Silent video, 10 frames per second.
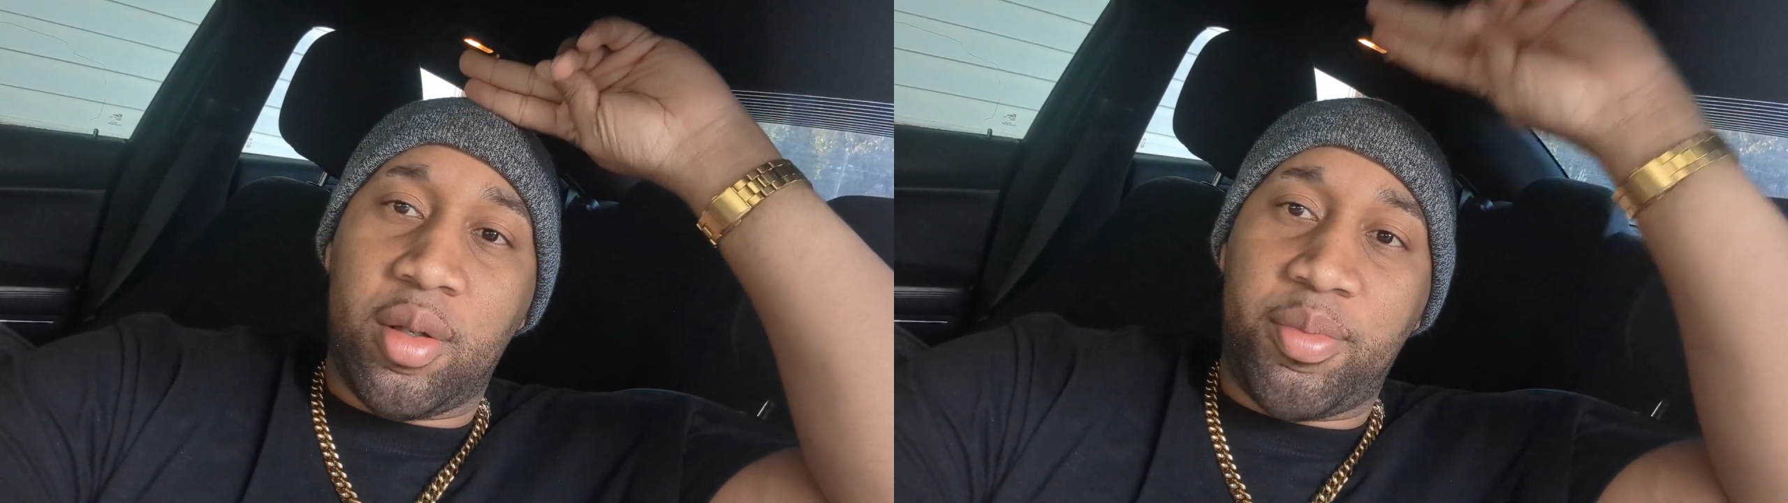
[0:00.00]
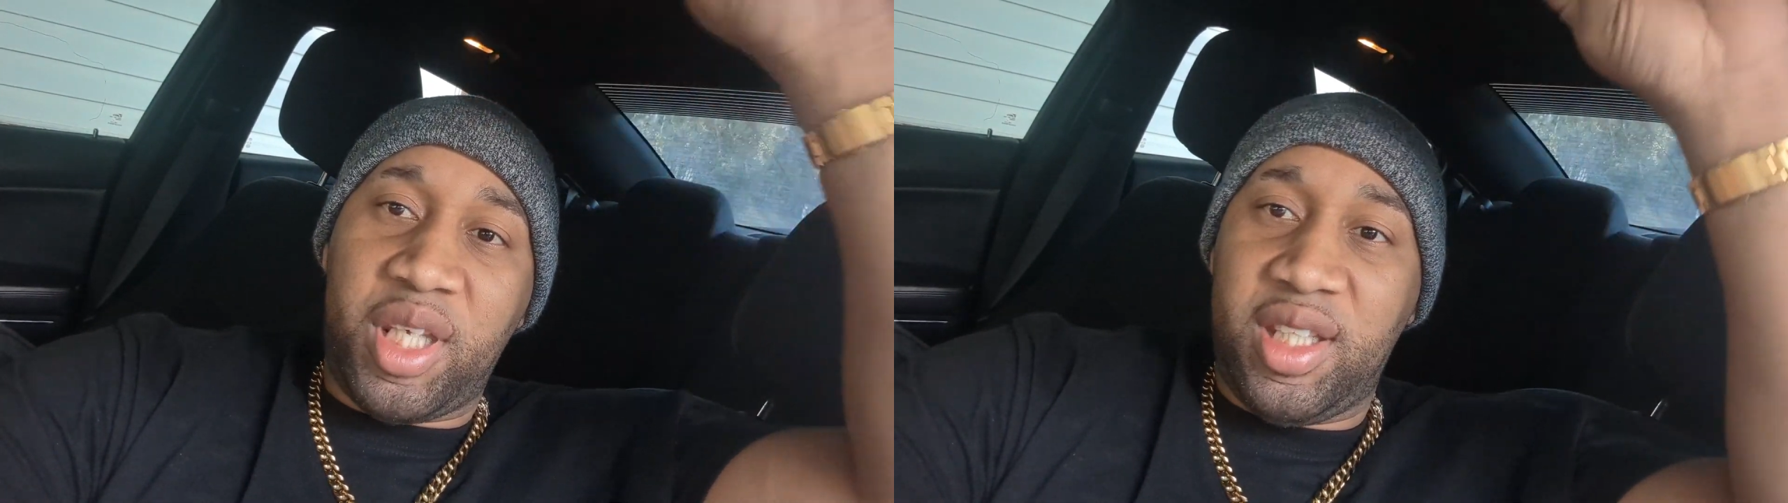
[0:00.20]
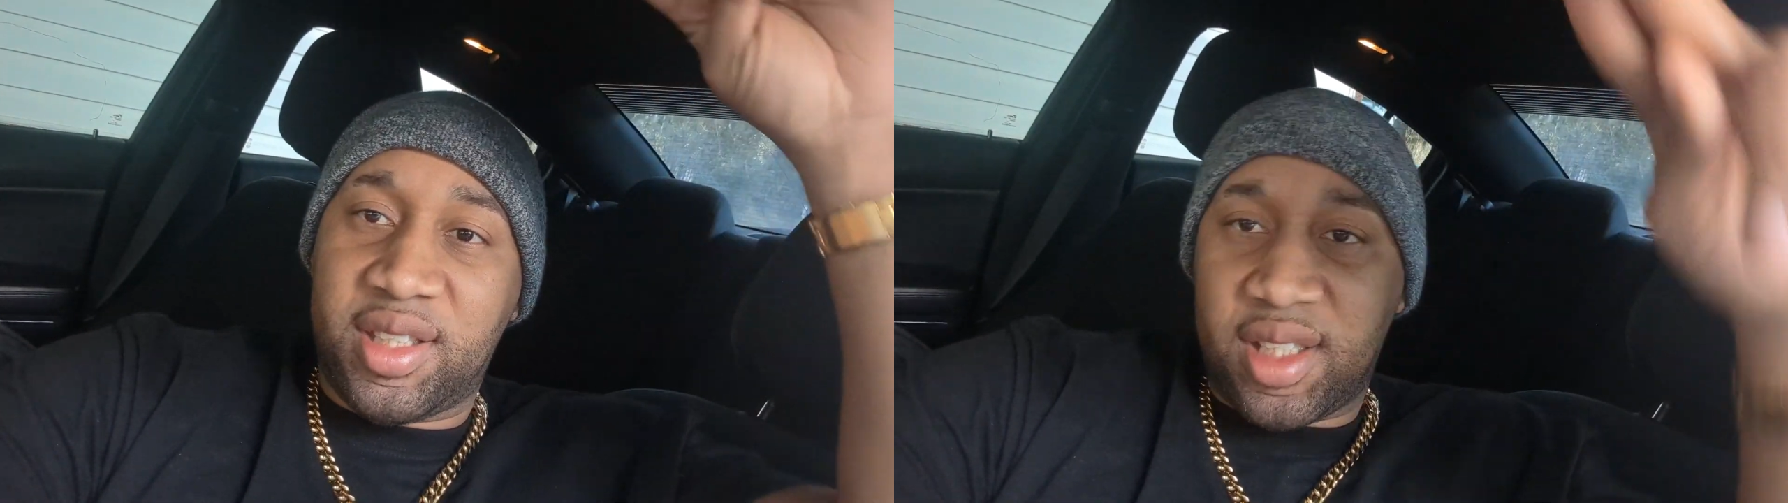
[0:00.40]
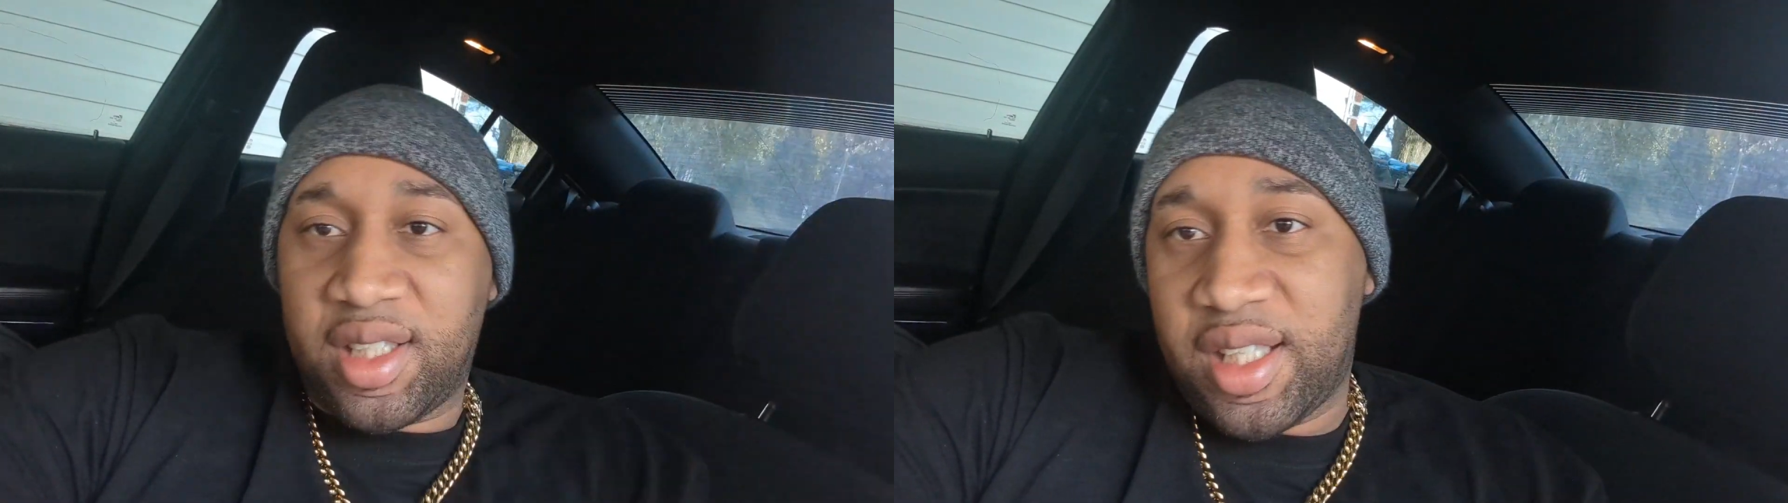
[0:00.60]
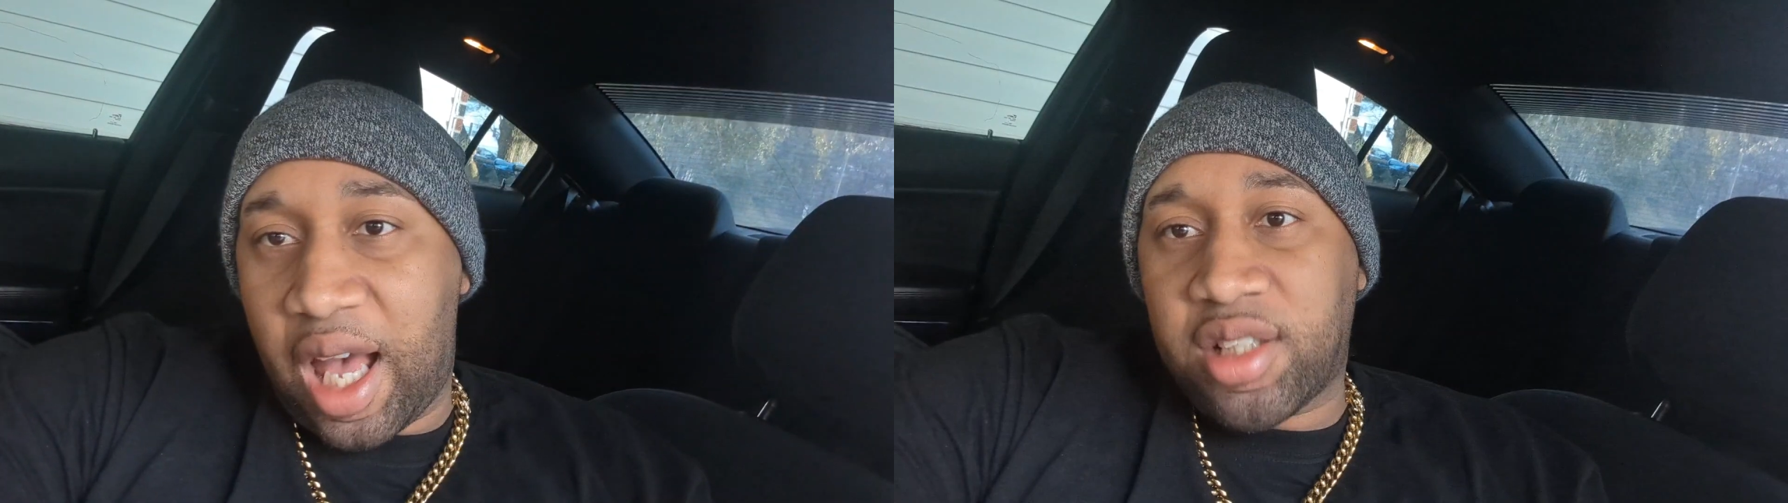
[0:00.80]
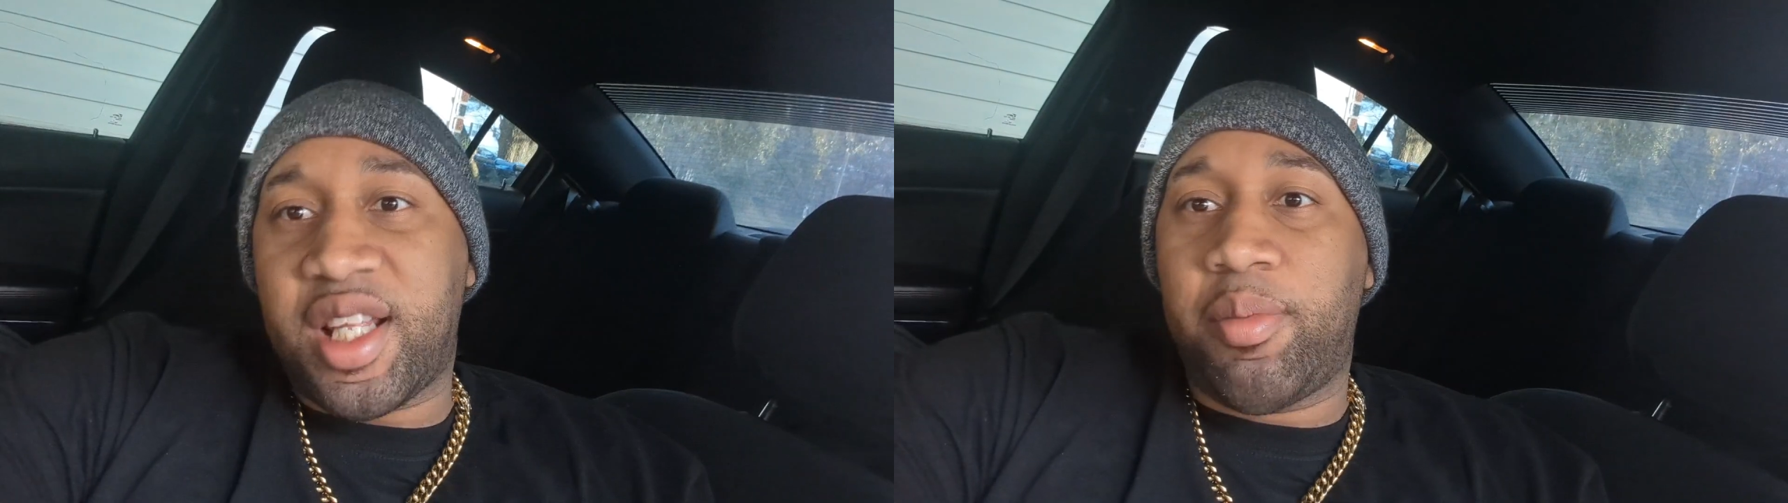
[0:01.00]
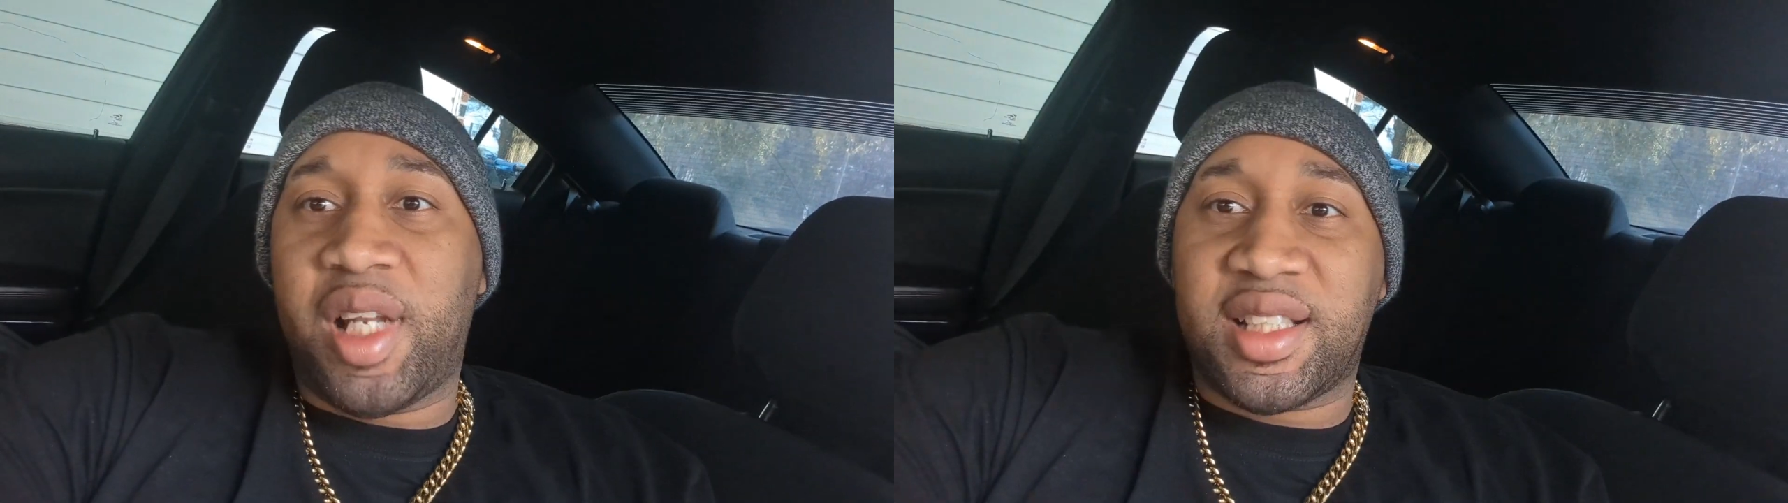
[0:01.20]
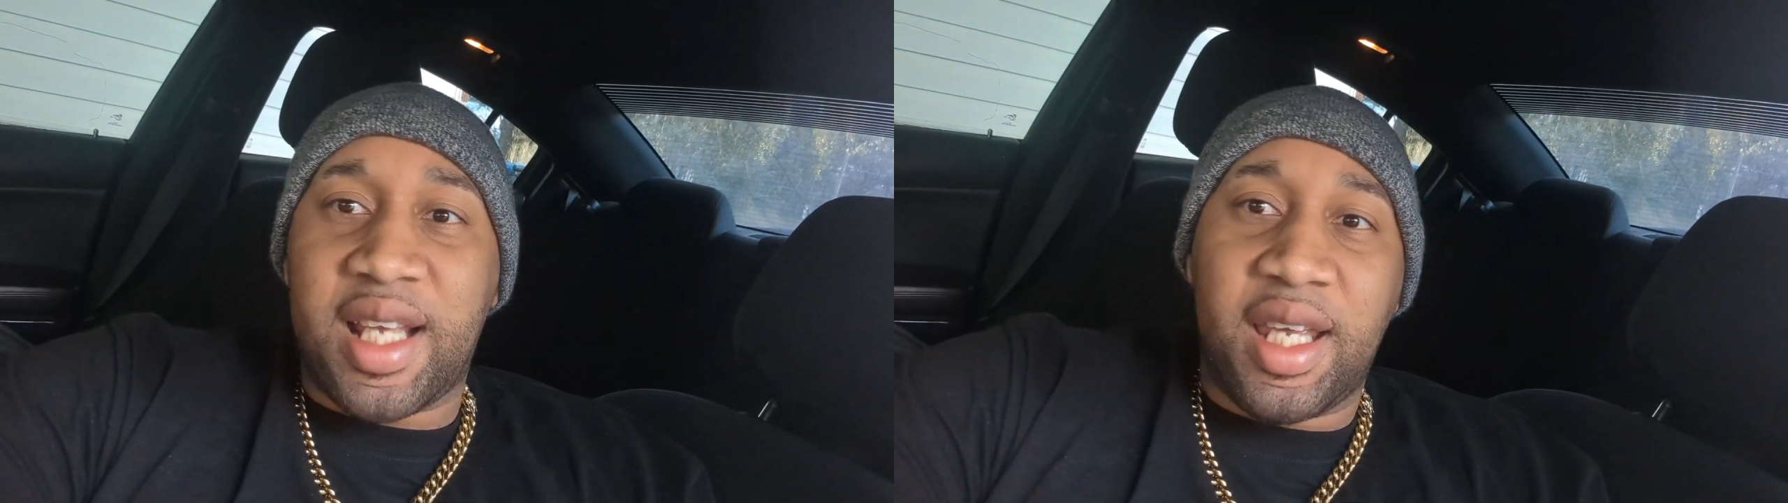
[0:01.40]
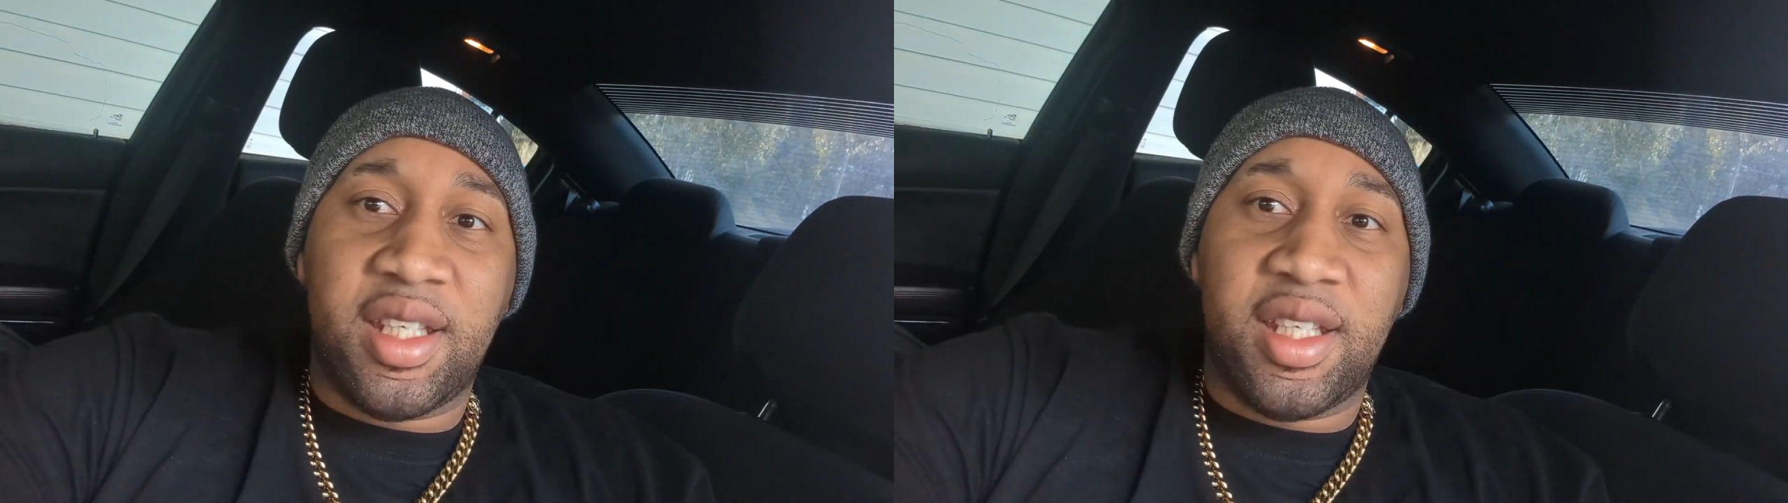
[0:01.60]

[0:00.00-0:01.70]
Peace. Y'all stay blessed out